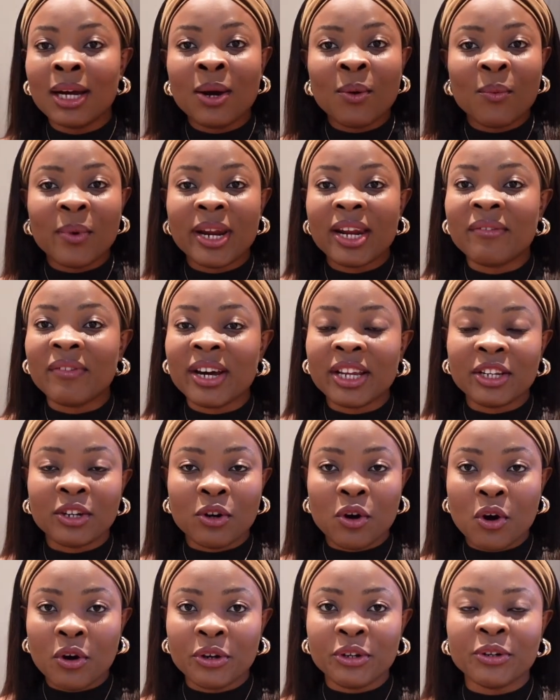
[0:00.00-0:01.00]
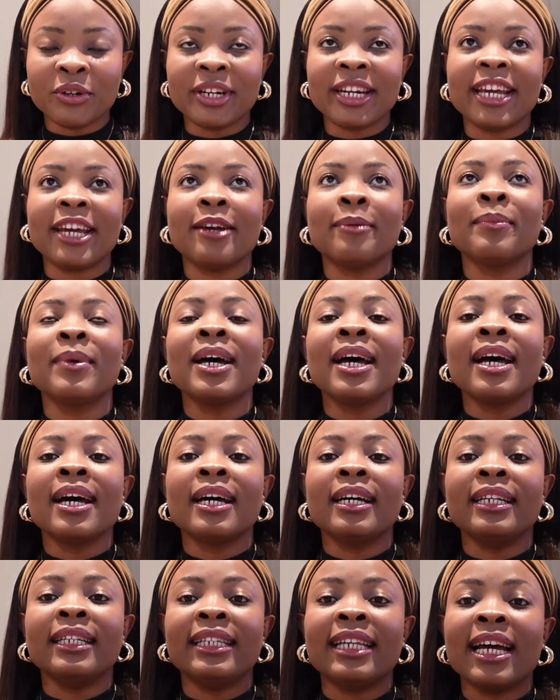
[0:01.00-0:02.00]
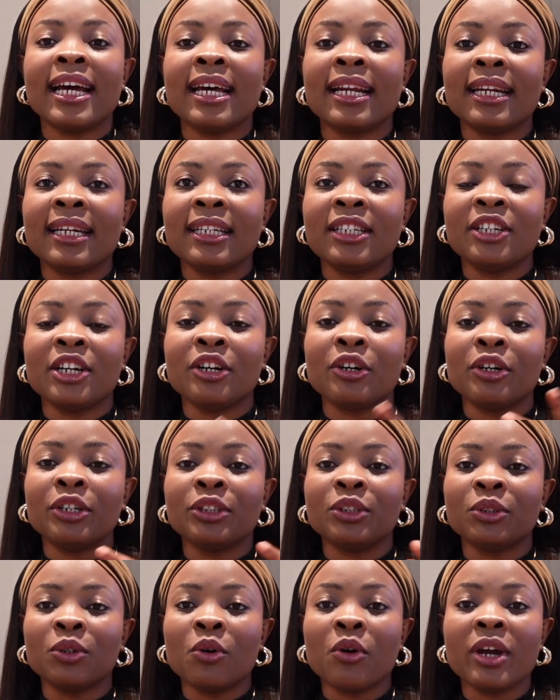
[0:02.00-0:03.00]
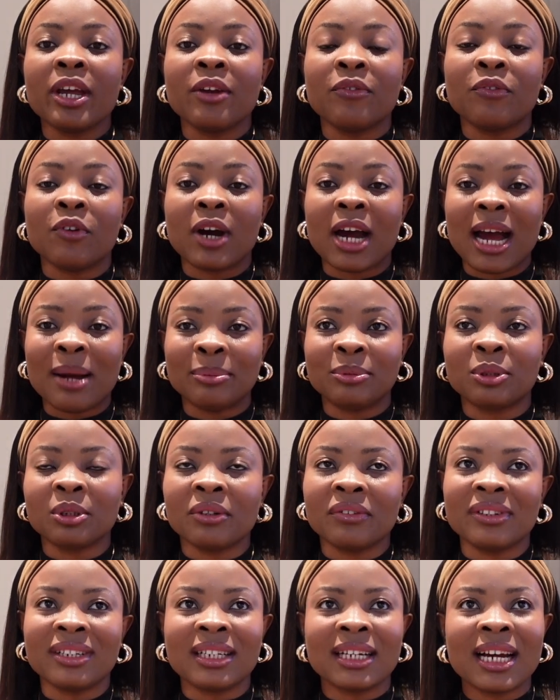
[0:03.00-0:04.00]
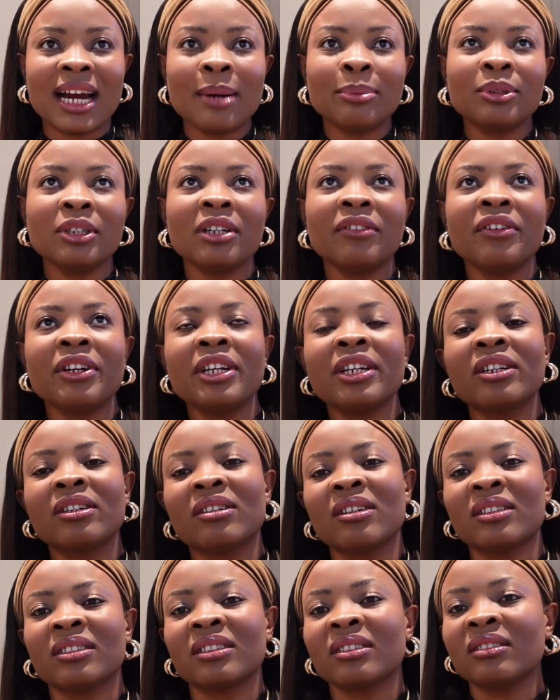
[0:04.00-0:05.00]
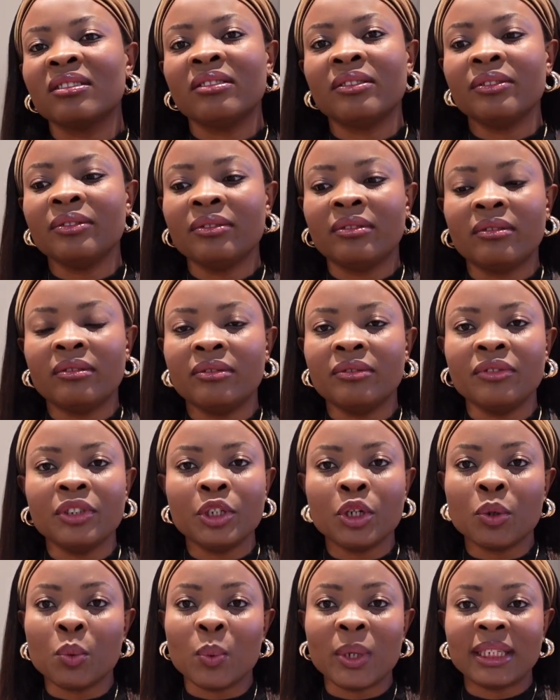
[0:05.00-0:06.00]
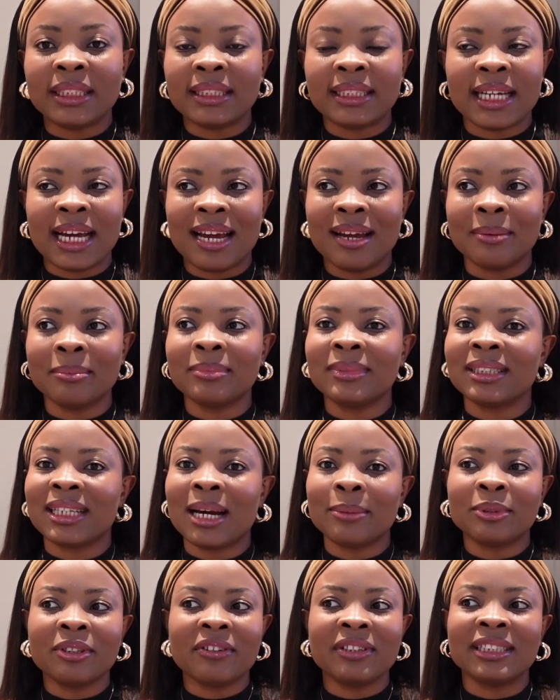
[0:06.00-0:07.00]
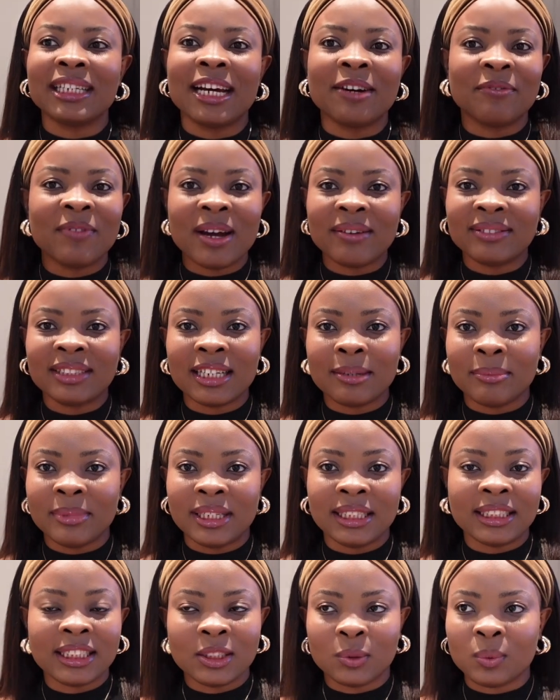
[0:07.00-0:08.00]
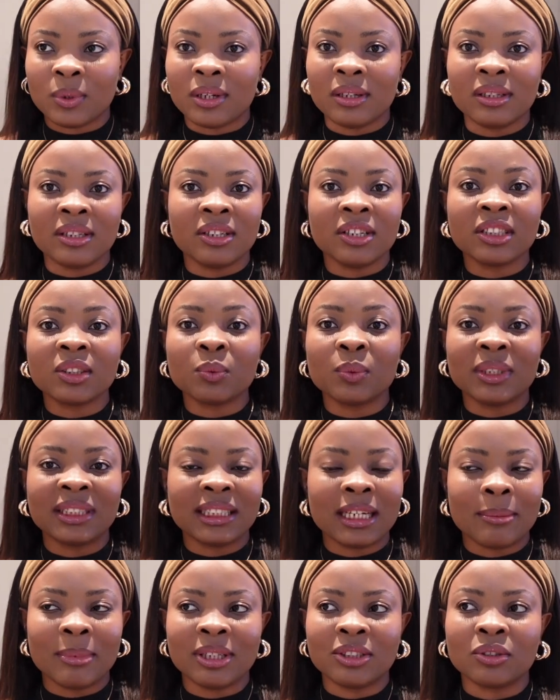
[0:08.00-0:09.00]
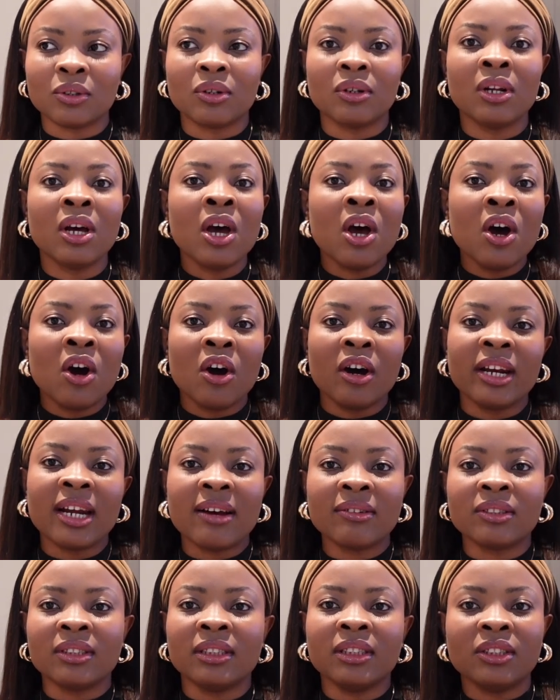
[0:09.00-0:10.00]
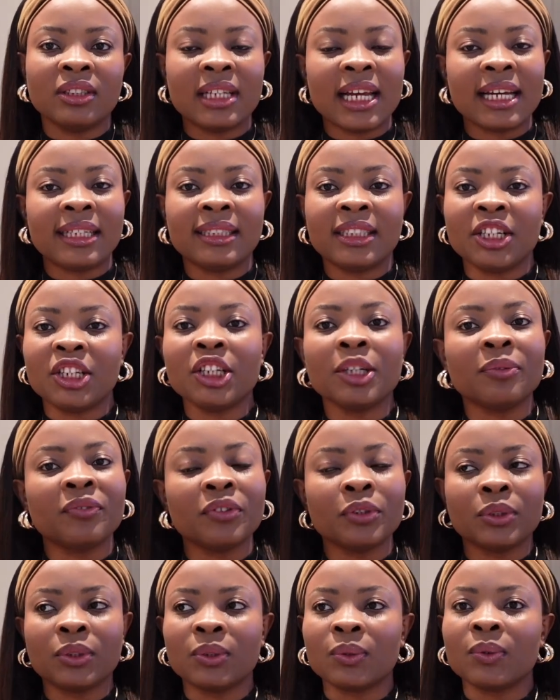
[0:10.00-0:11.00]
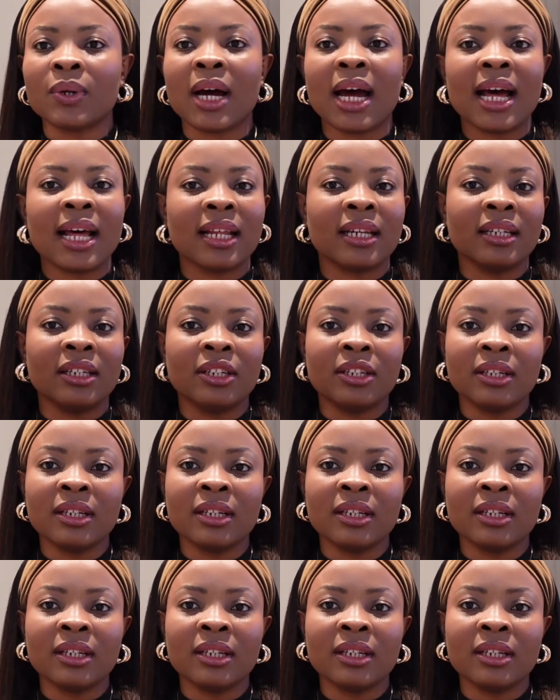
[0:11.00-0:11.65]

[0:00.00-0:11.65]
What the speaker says: whenever they call your name. Then you're going to go in for capturing. Capturing doesn't, you know, waste time. Capturing is like 5-10 minutes as well. It doesn't waste time at all. All they have to do is like take your photo and,